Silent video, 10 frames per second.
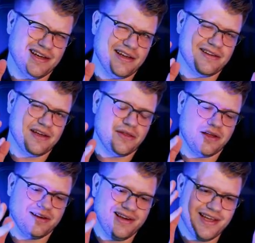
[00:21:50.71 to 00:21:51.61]
I
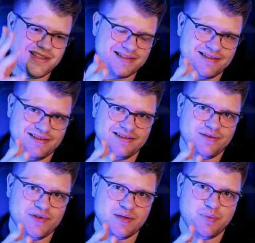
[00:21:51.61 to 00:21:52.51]
think, less
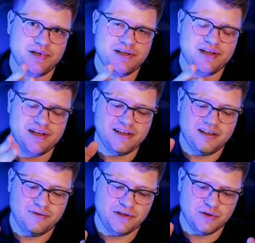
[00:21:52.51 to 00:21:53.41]
visible
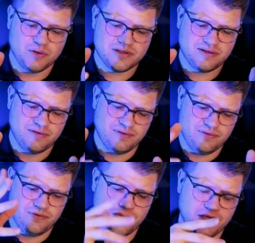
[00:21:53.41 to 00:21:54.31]
if it goes
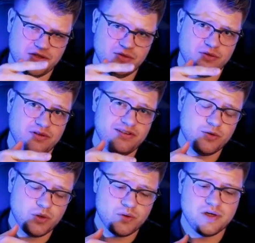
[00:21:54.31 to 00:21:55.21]
further to
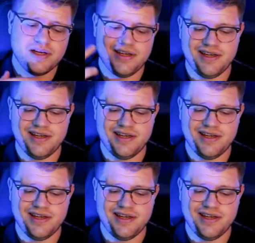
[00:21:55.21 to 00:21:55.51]
0,